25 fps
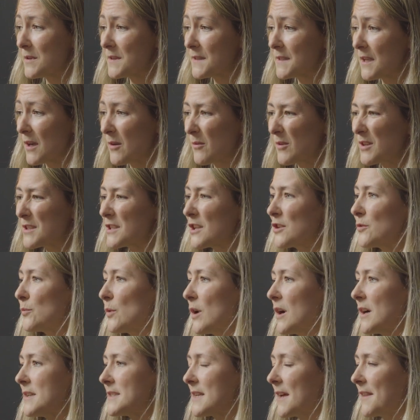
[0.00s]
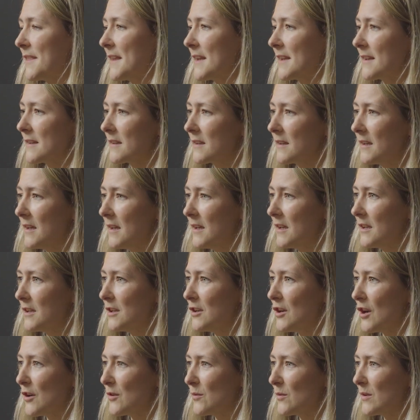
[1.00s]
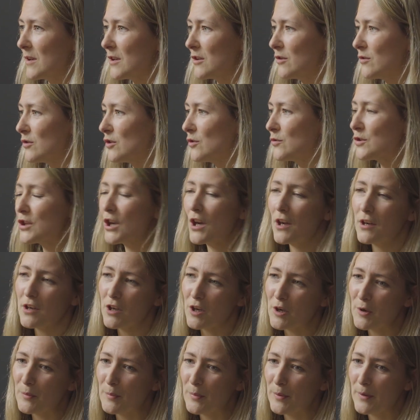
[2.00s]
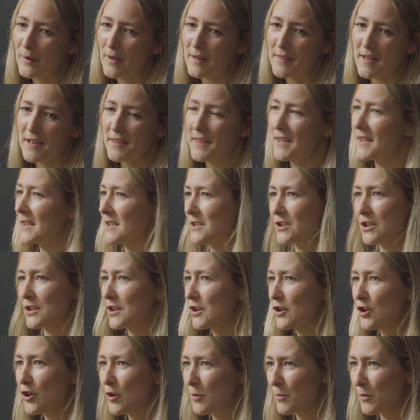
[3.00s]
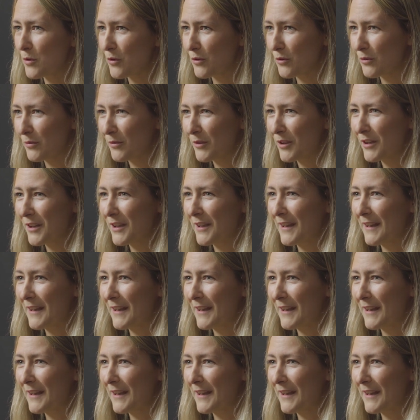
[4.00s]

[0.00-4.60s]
So because otherwise I think, you know, you turn up and they think it's just a normal